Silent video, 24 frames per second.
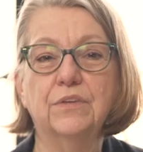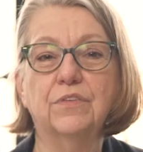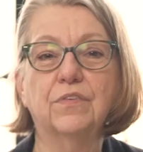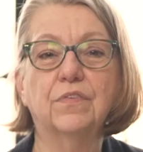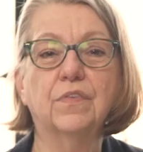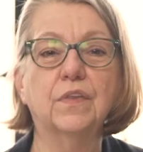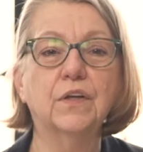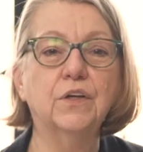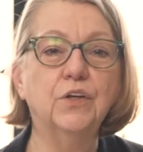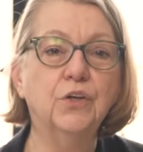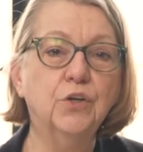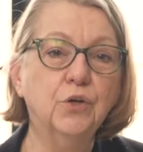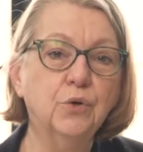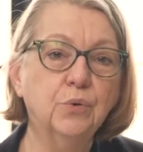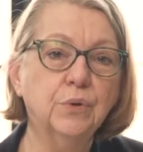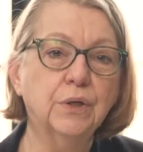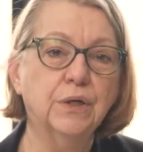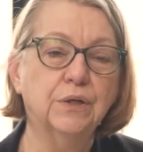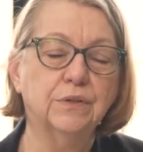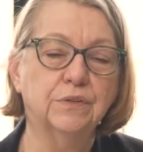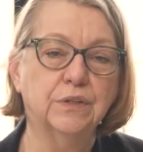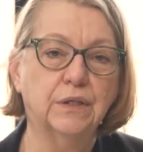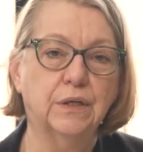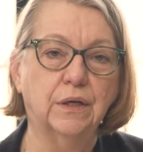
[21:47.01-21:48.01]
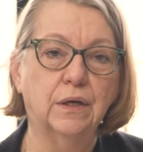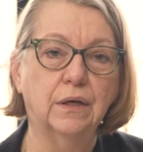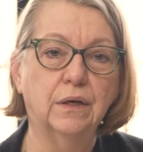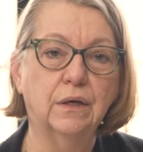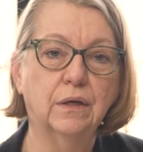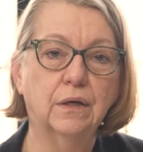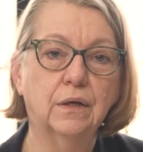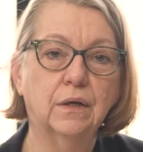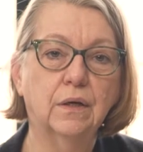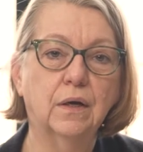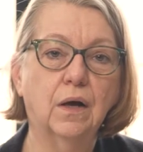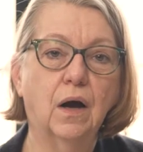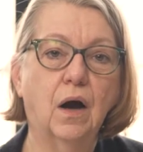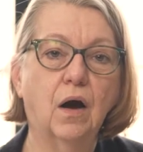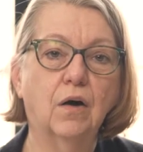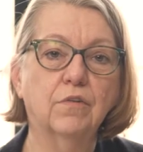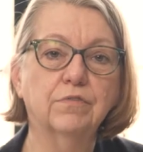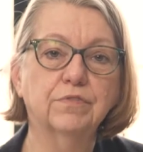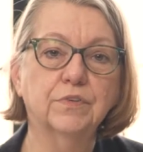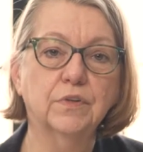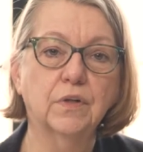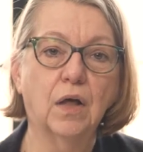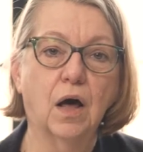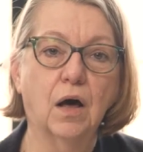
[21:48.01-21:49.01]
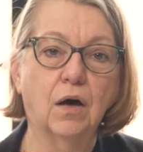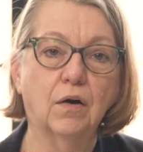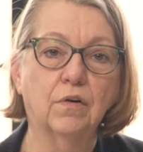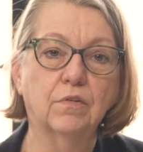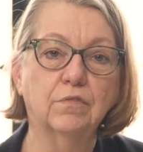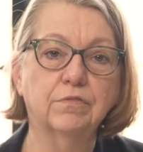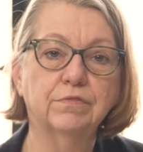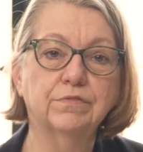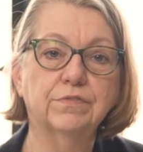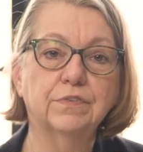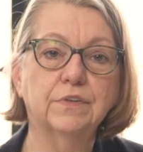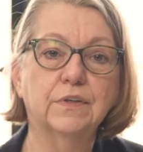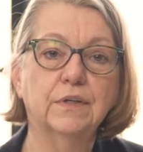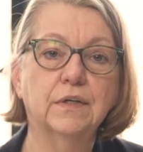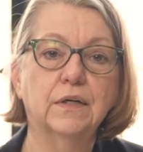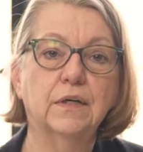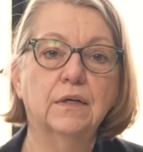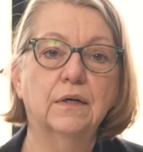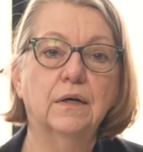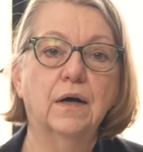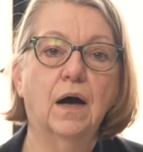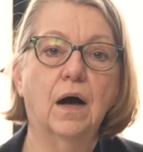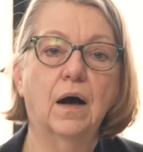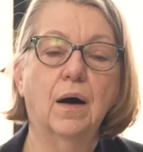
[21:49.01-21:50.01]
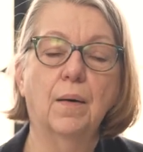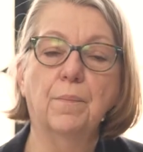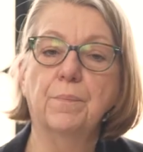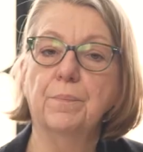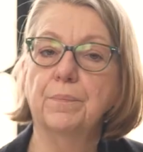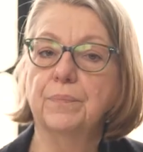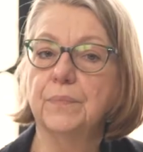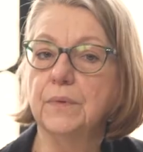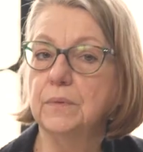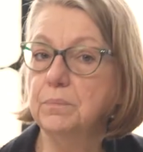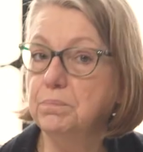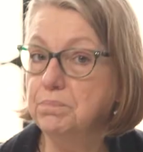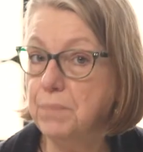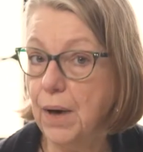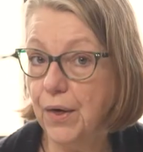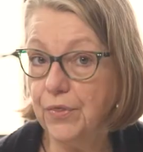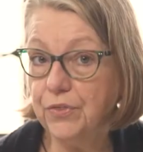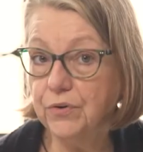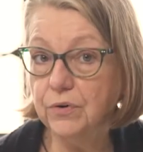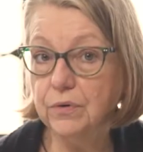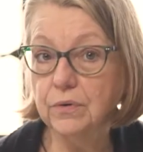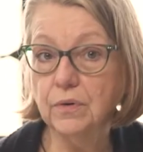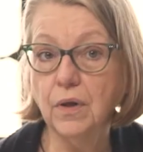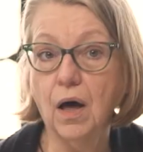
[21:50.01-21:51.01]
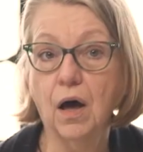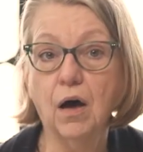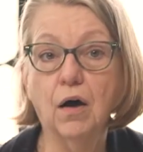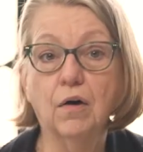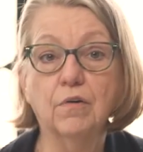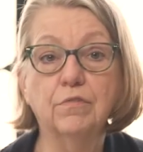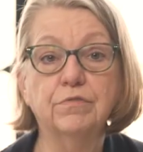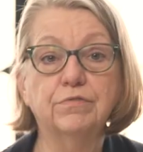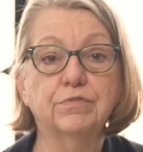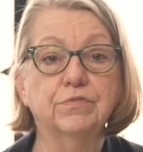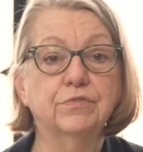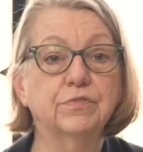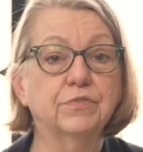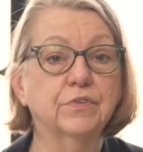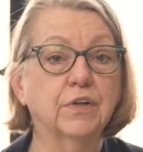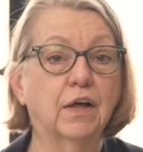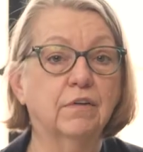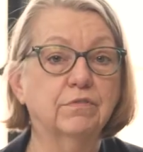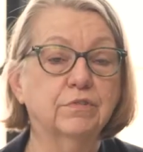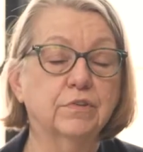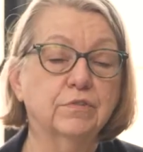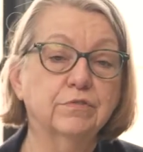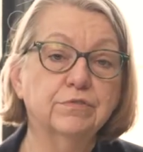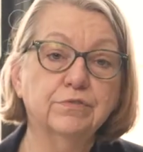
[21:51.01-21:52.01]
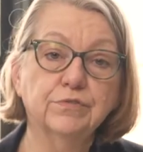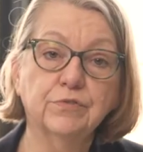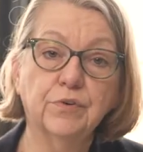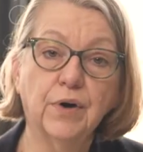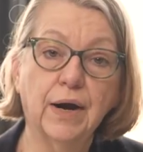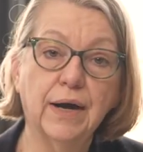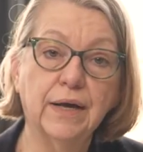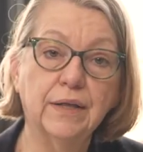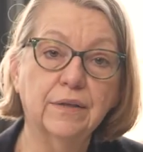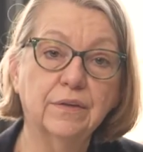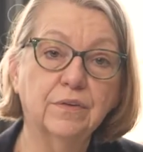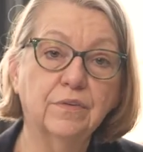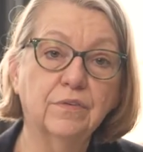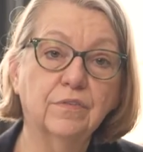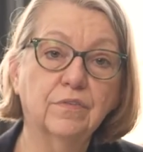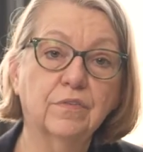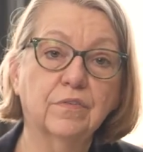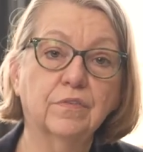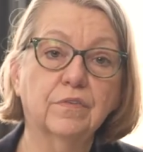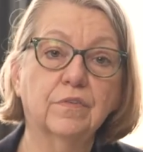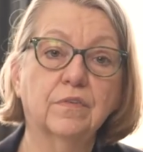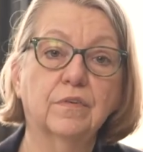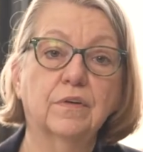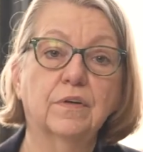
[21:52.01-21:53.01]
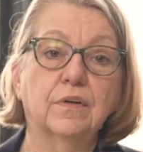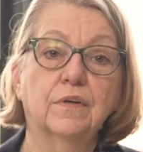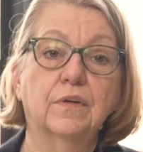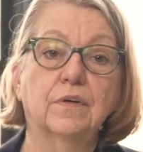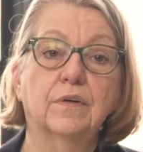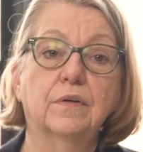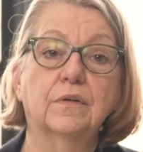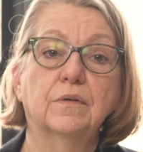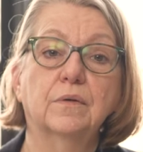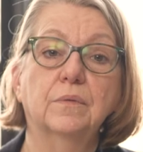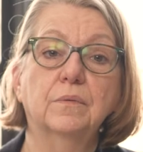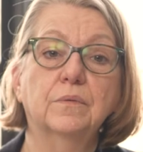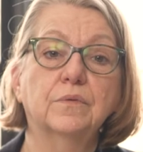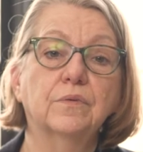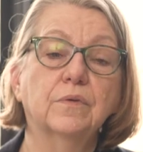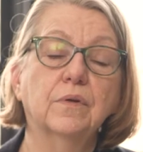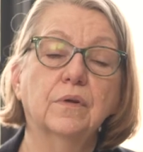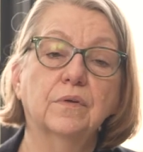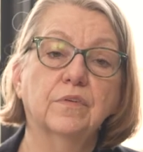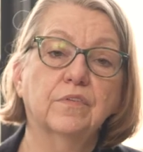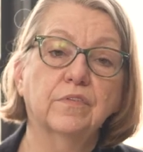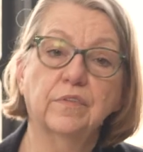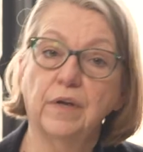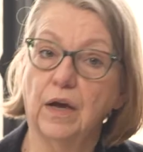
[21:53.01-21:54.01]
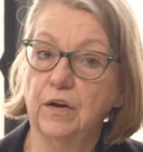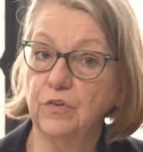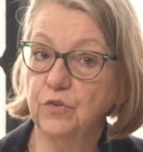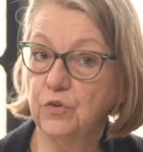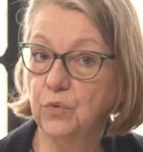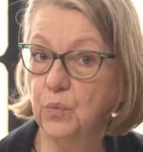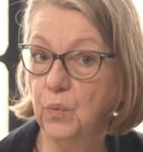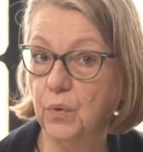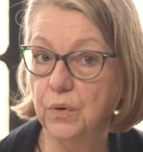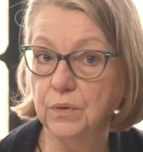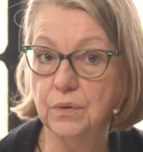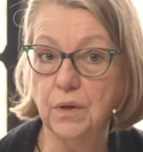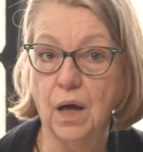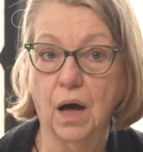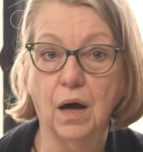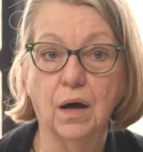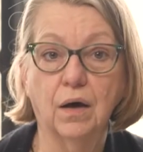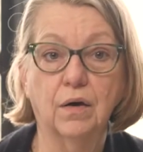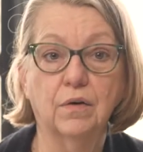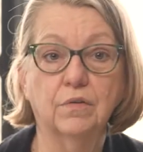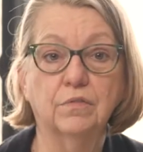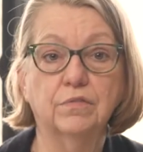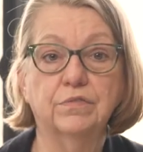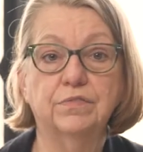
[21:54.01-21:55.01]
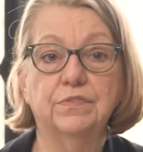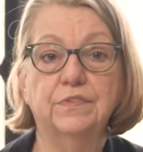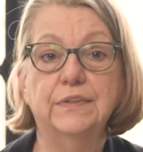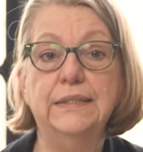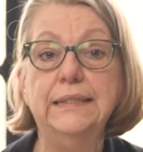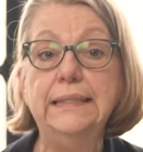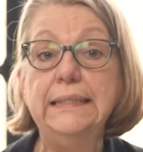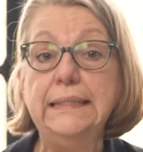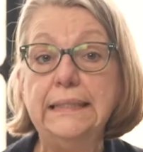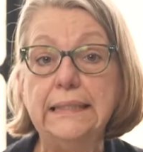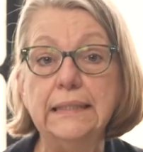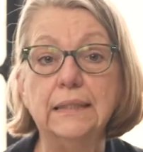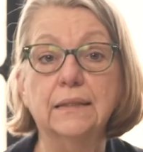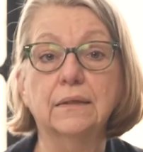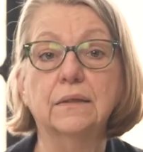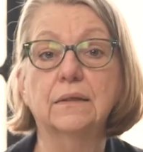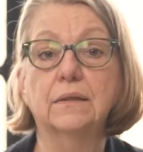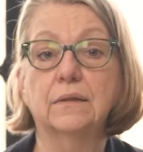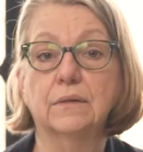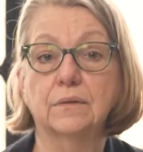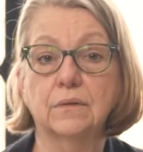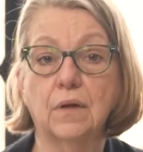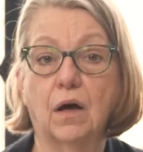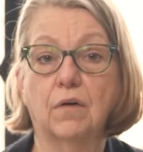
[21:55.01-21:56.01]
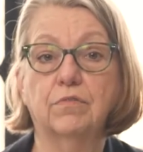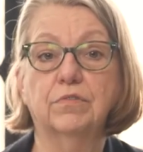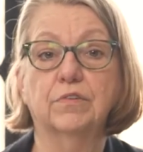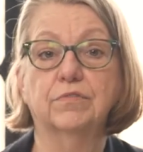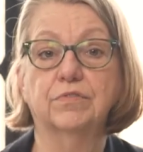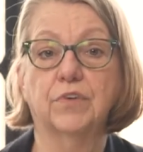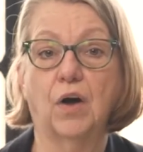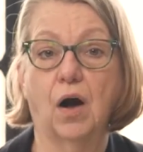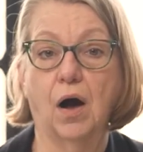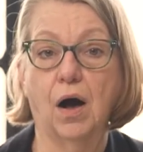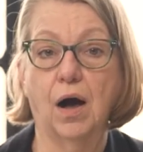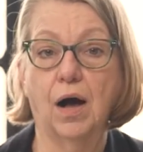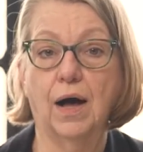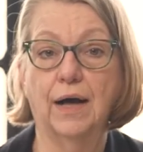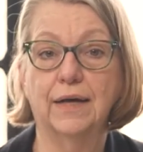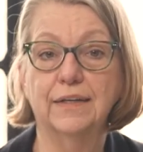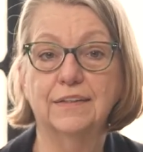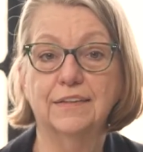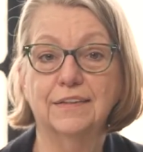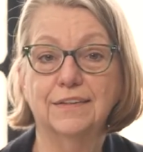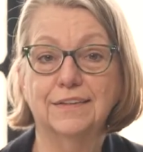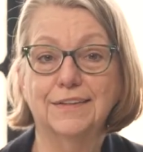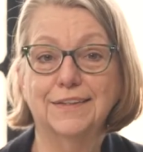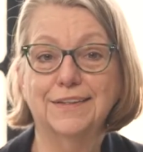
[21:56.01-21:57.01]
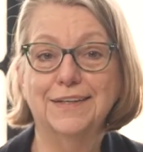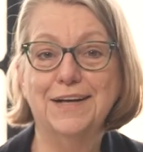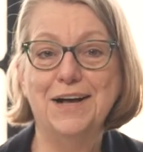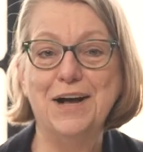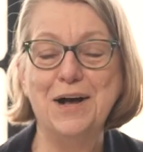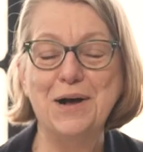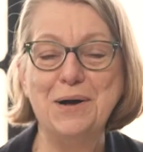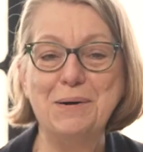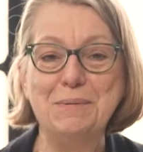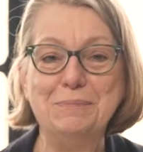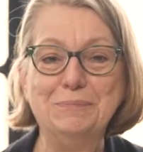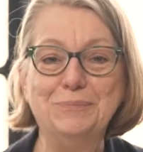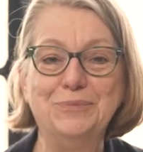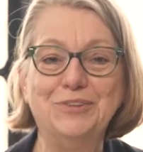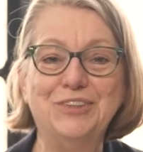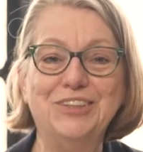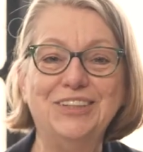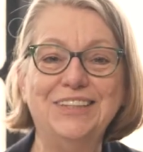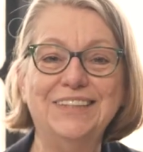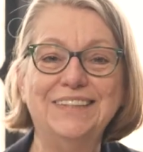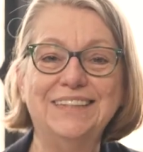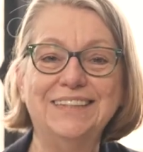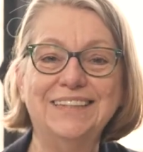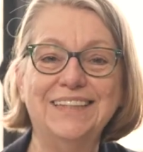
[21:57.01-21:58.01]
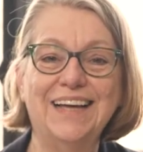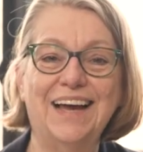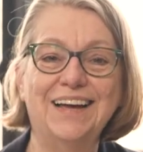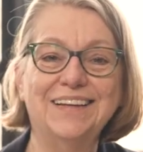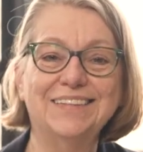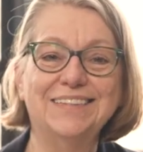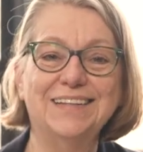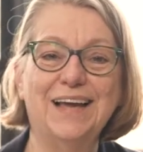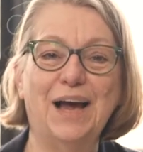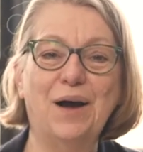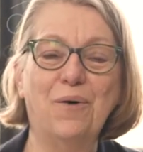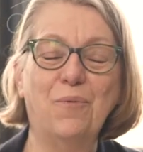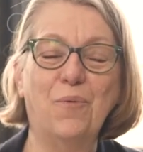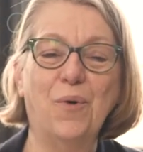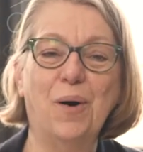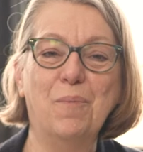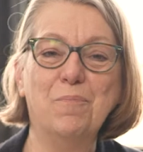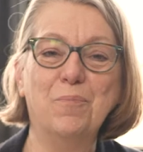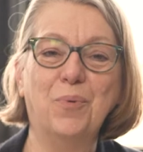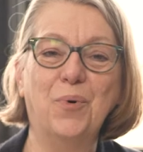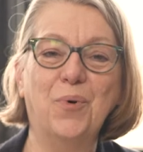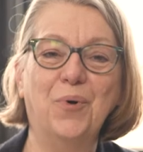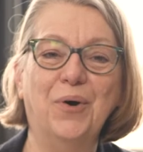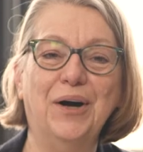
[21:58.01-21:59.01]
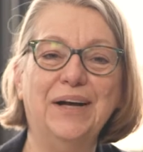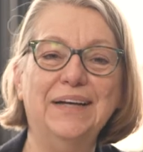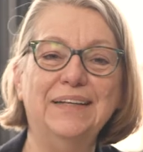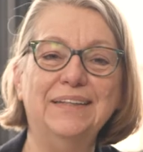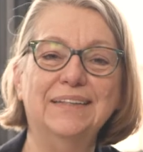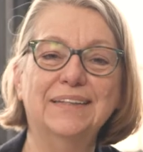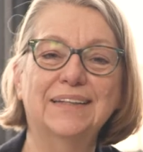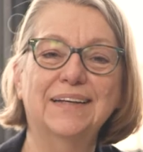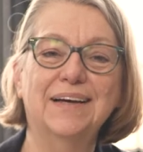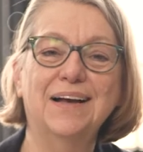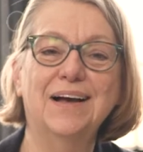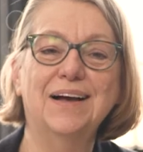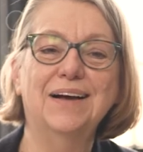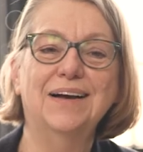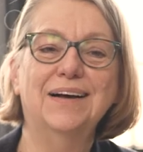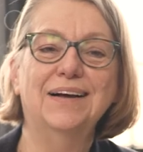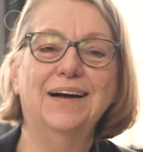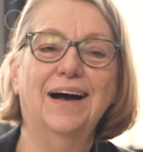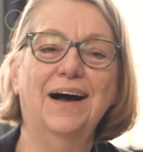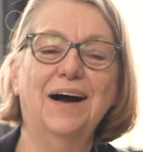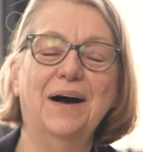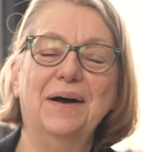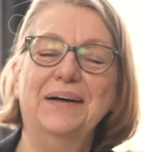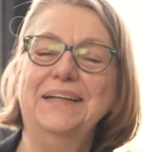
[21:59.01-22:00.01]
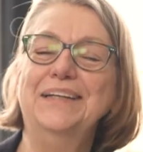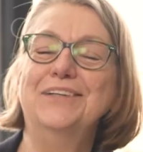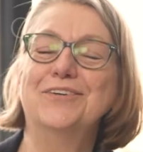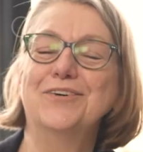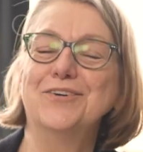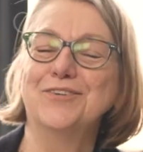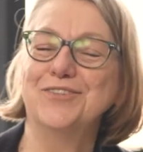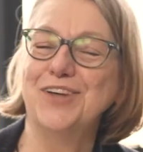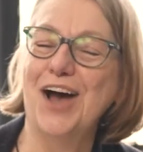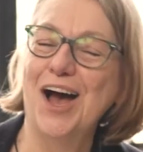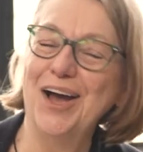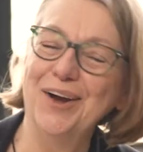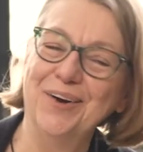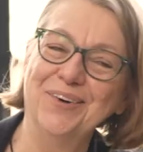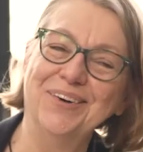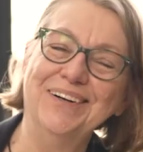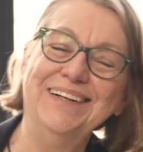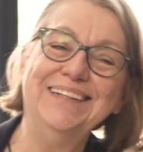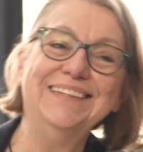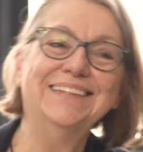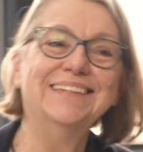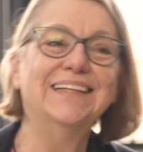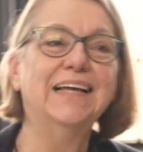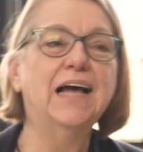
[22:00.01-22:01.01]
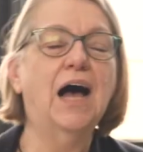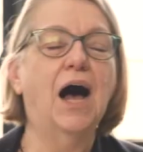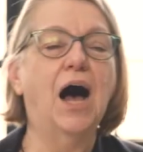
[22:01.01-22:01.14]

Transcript: it's the unity of love, um, mother love, love of friends, sexual love in love of God. Um, she says at one point uh, in her diaries,